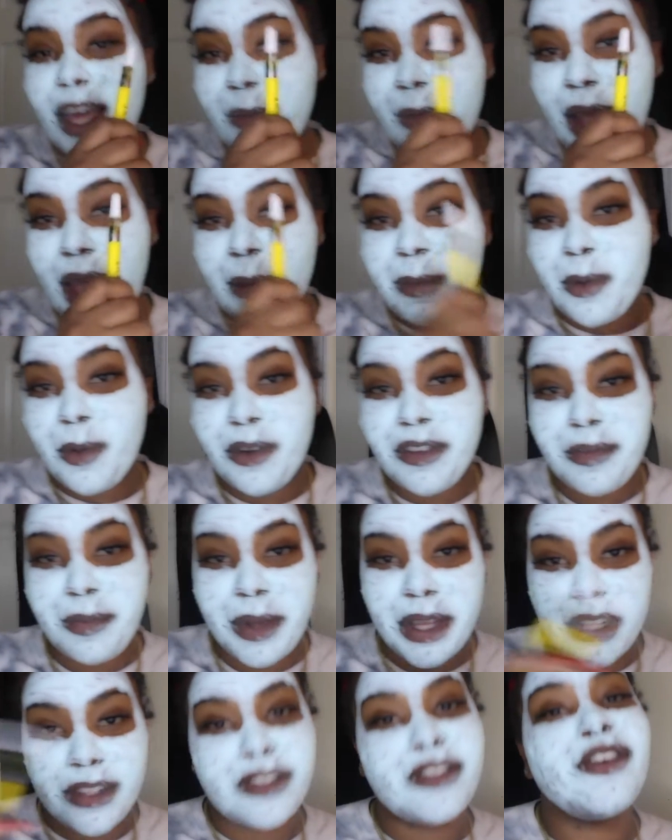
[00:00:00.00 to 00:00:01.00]
my
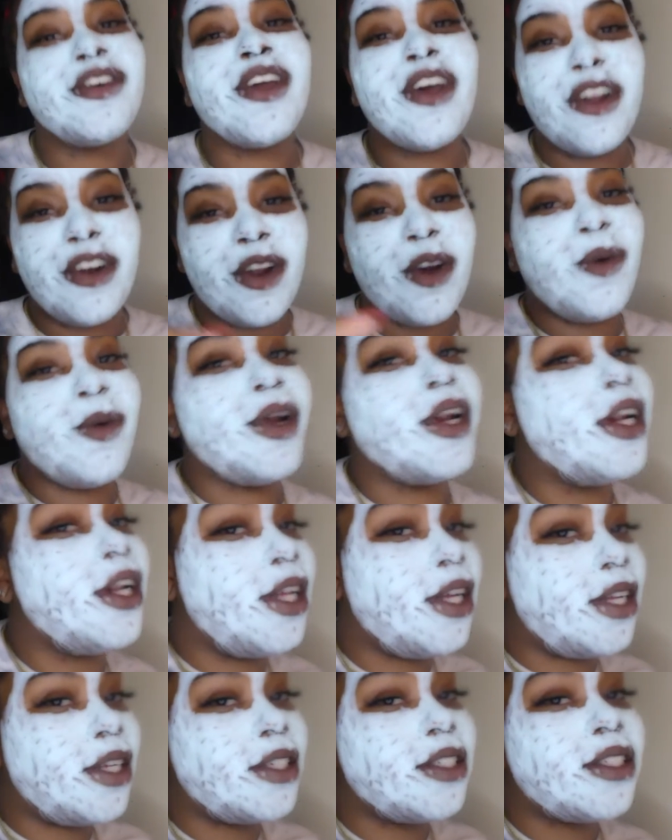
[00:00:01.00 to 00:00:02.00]
hyperpigmentation, so y'all know what
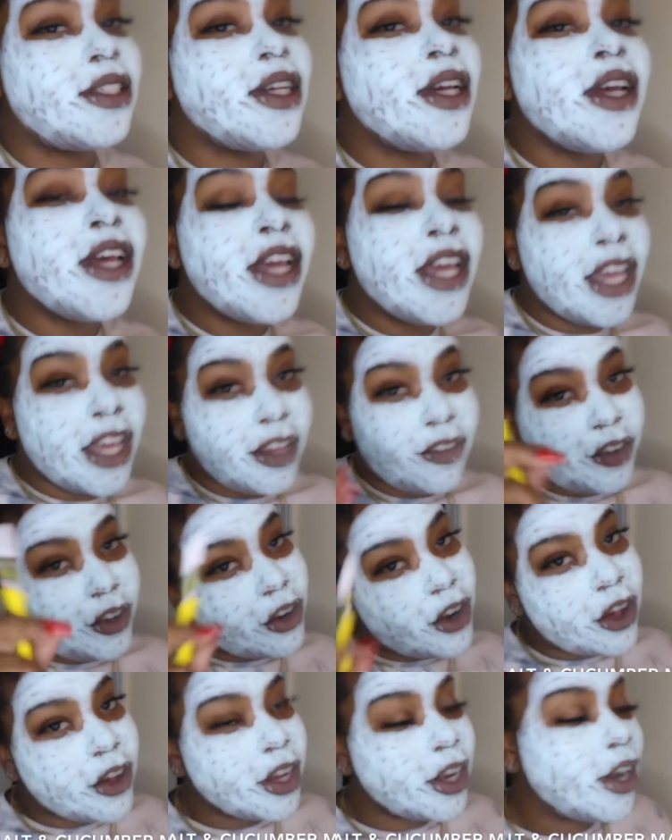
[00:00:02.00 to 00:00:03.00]
it is. If
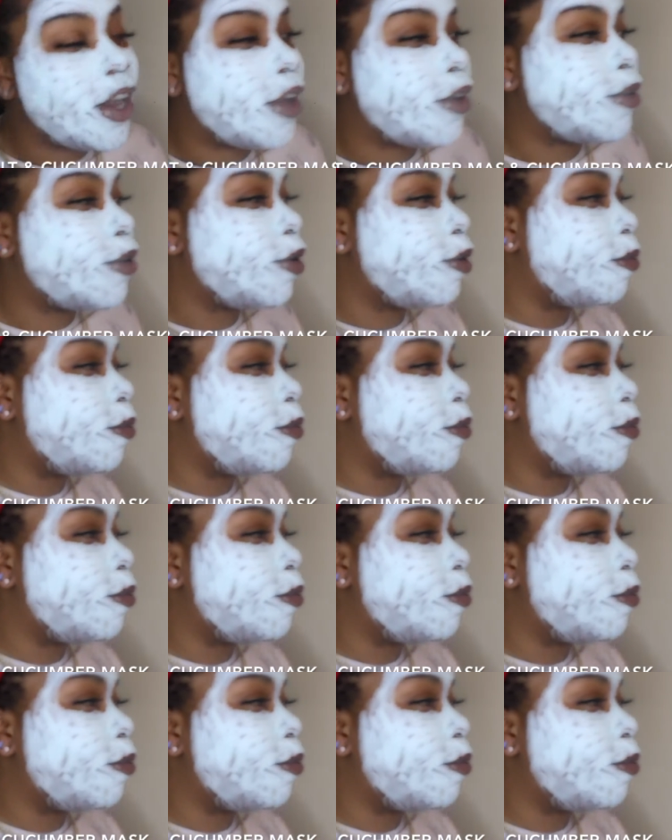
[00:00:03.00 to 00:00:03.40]
you know, you know.